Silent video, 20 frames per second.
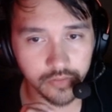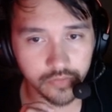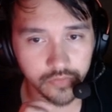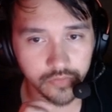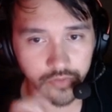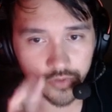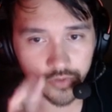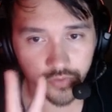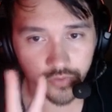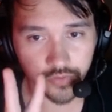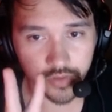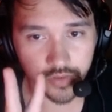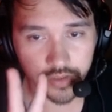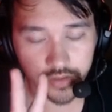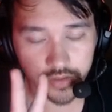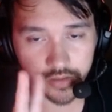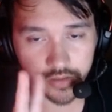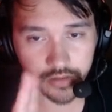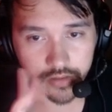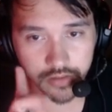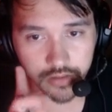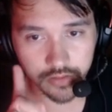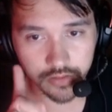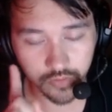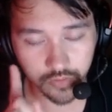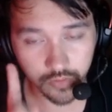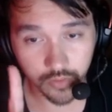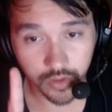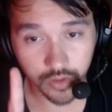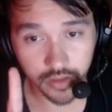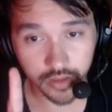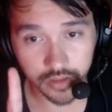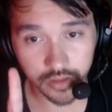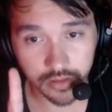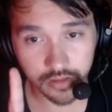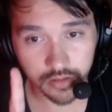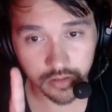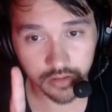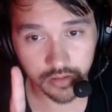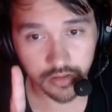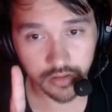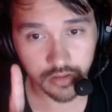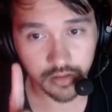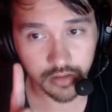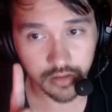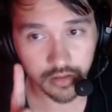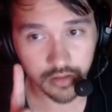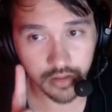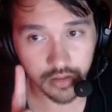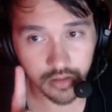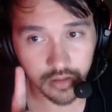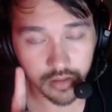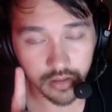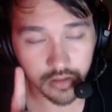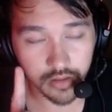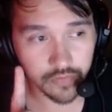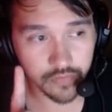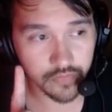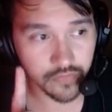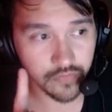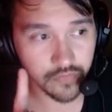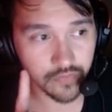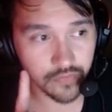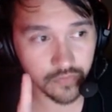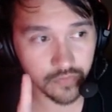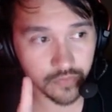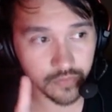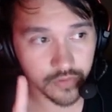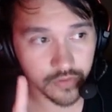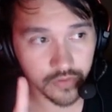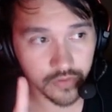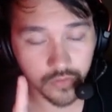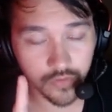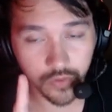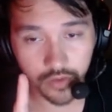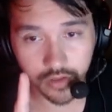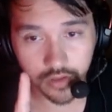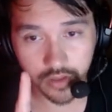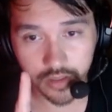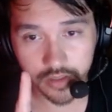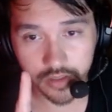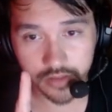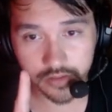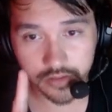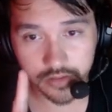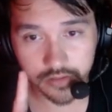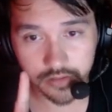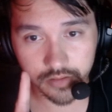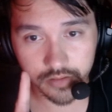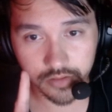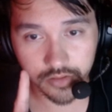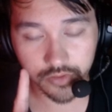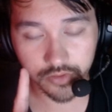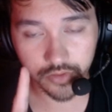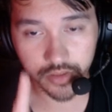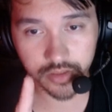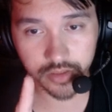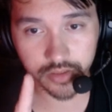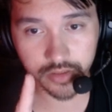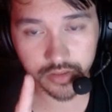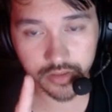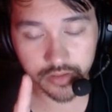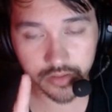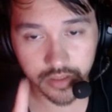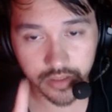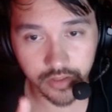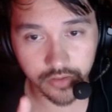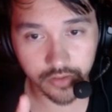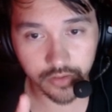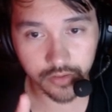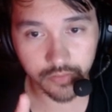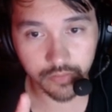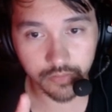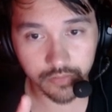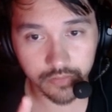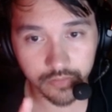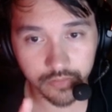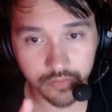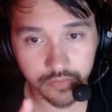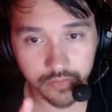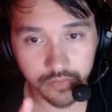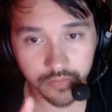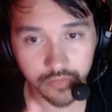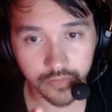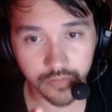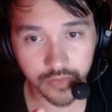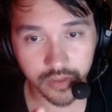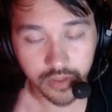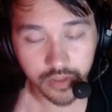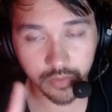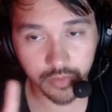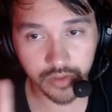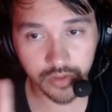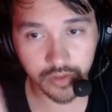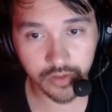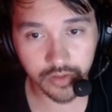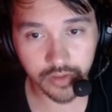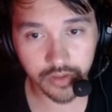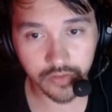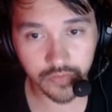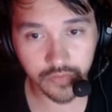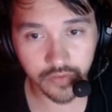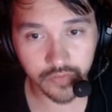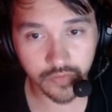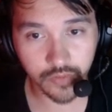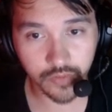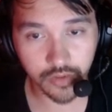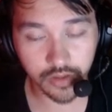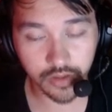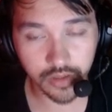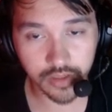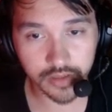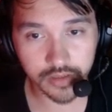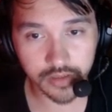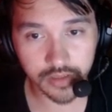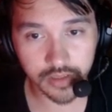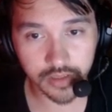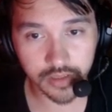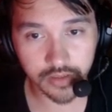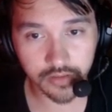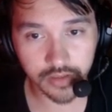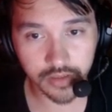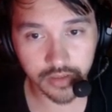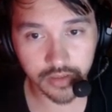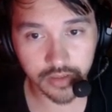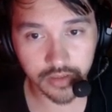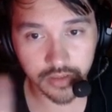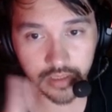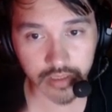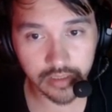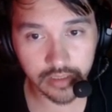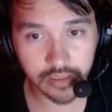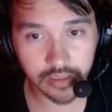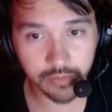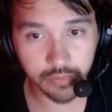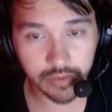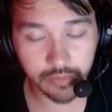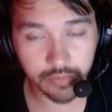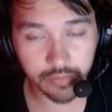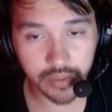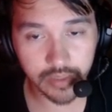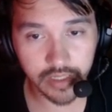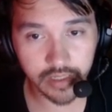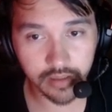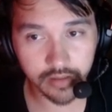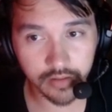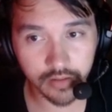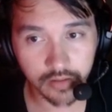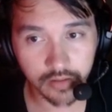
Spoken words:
for two reasons. One, uh, the 4 cost, you can just kill them, TP to a different 4 cost, kill it, and TP back.